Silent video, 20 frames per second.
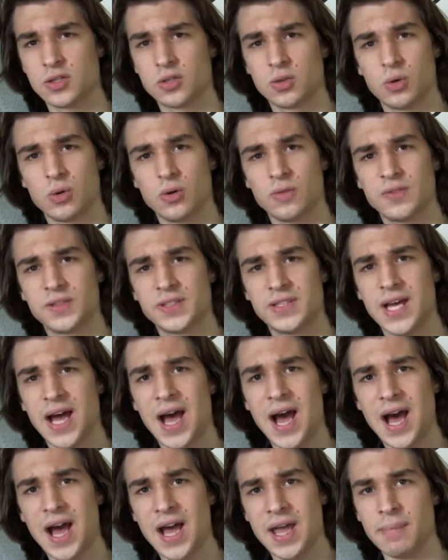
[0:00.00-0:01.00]
sort of
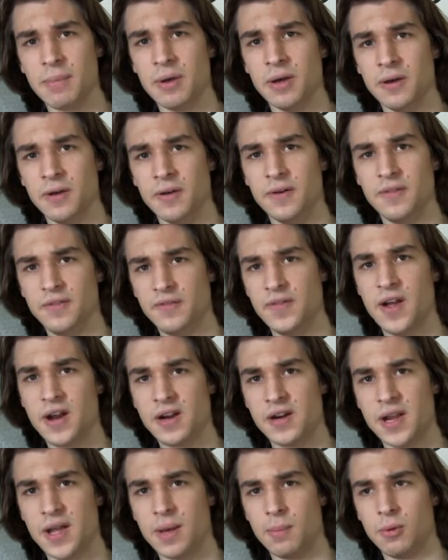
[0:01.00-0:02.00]
time
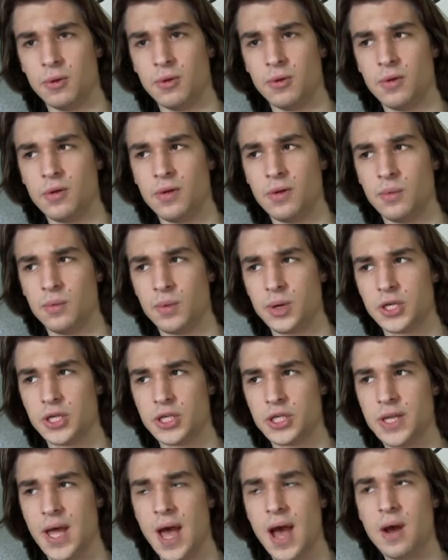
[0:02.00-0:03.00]
variable, which
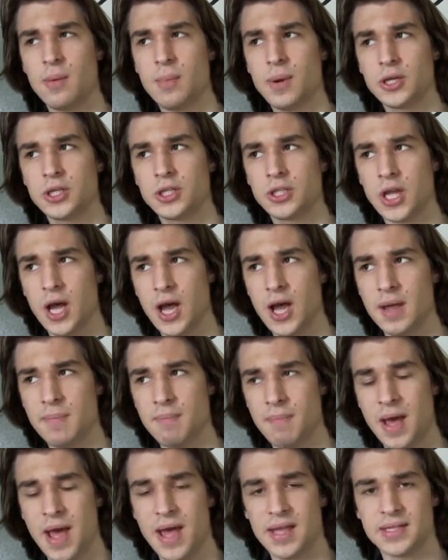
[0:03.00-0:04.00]
is how much
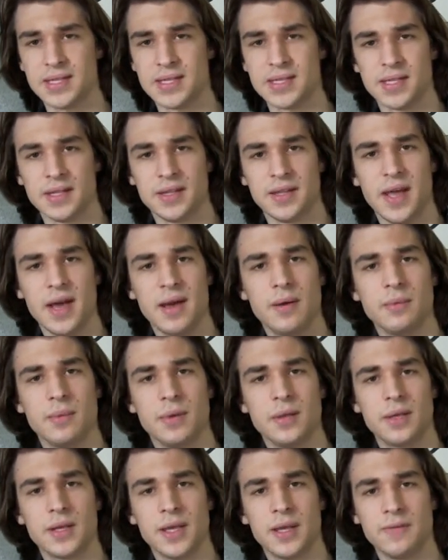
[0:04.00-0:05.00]
time passes, and that
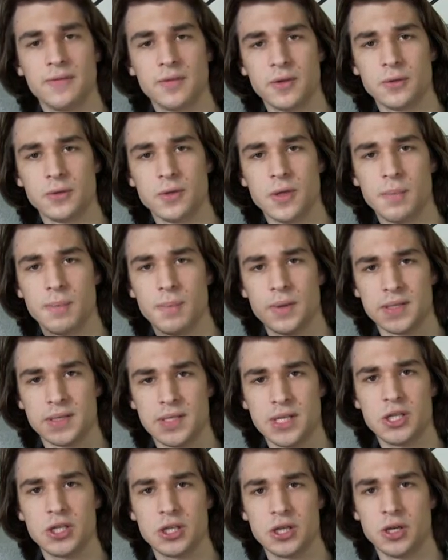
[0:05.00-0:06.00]
will give you the
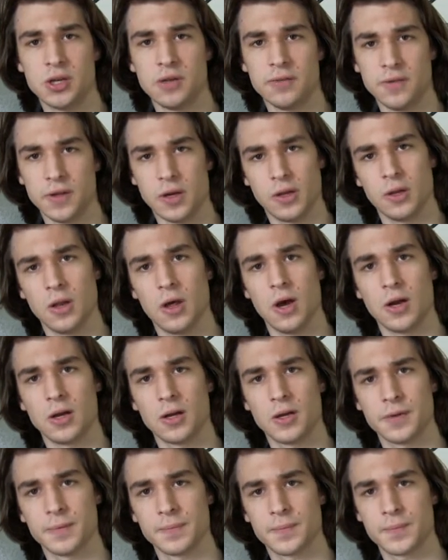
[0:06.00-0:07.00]
position of the clock.